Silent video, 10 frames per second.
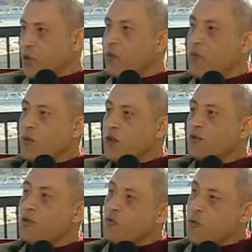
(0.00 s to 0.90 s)
We
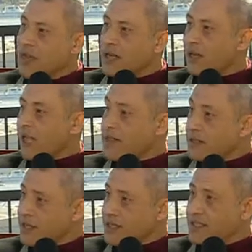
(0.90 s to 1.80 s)
want to win, and
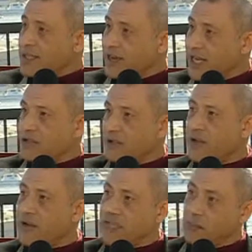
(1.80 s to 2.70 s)
this is the
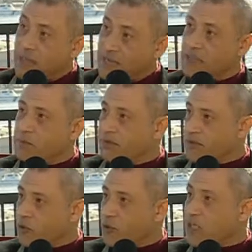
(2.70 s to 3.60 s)
reason of the best
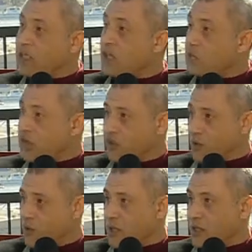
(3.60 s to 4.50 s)
performance that we
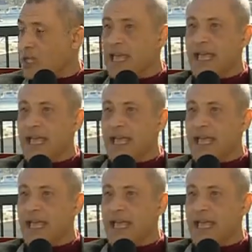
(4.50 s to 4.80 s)
saw it.